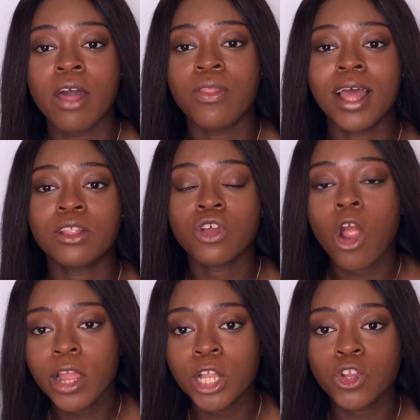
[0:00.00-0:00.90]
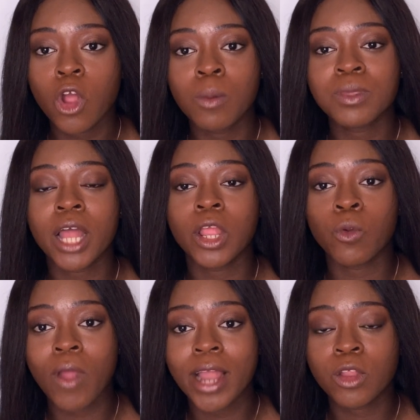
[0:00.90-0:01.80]
then Target Jobs and
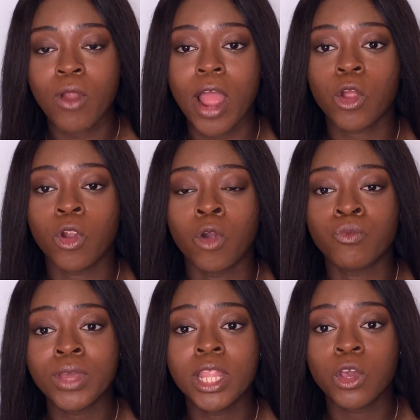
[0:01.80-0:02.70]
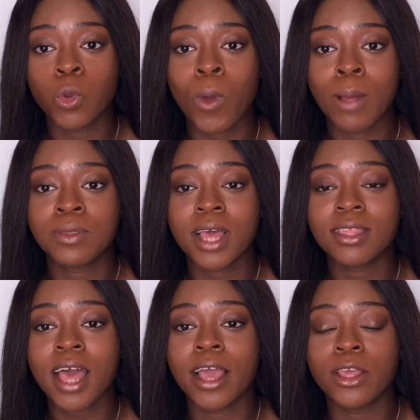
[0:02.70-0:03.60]
GradCracker are really good websites
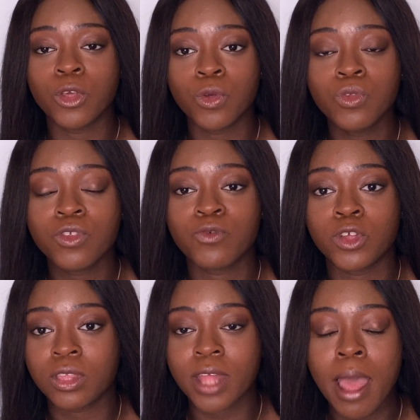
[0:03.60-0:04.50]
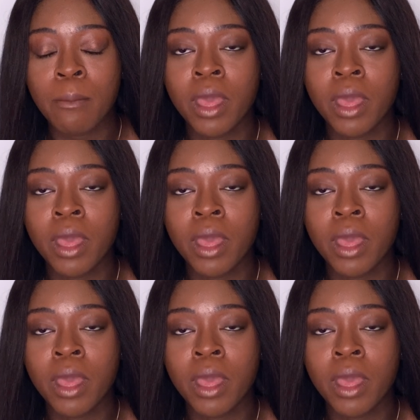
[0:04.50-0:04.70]
I use for STEM.